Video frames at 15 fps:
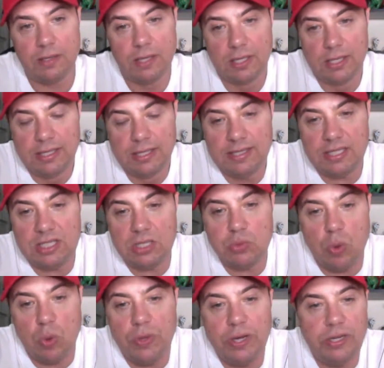This is what we
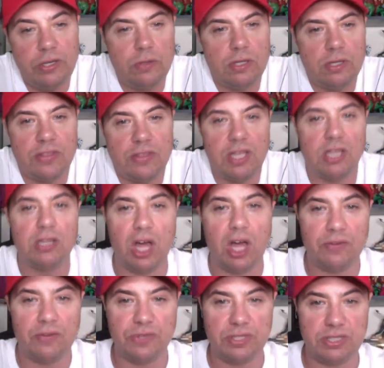do. I think a lot of
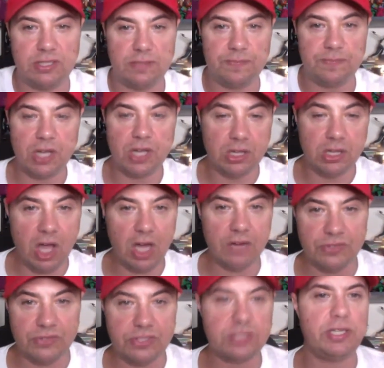us
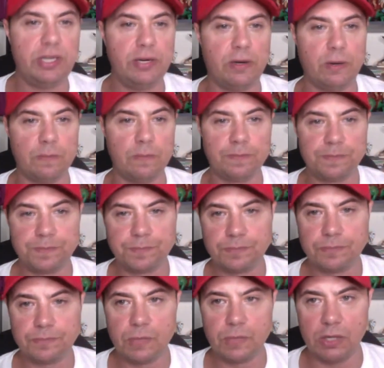here
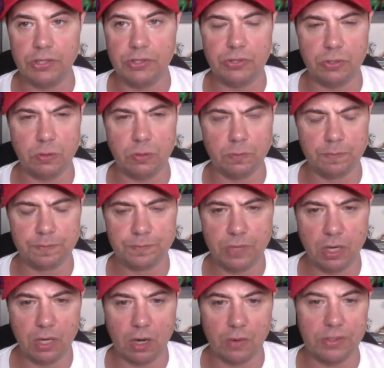on YouTube are
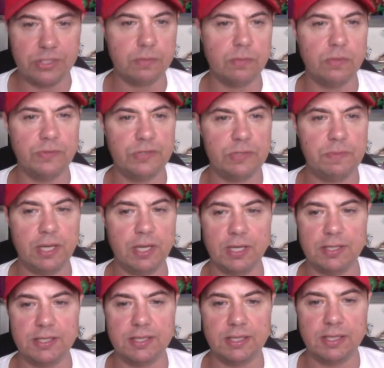into movies because
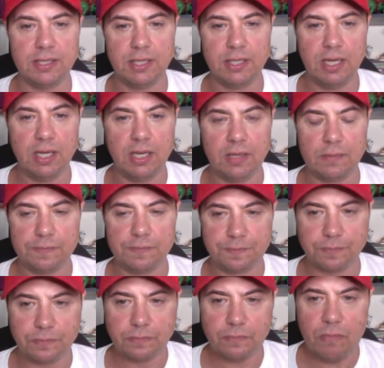
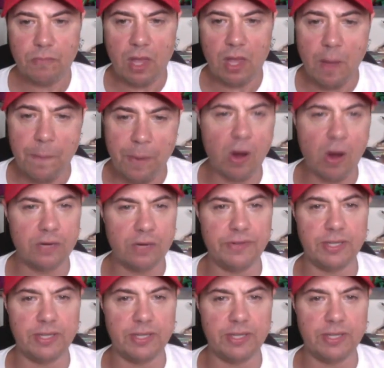a part of us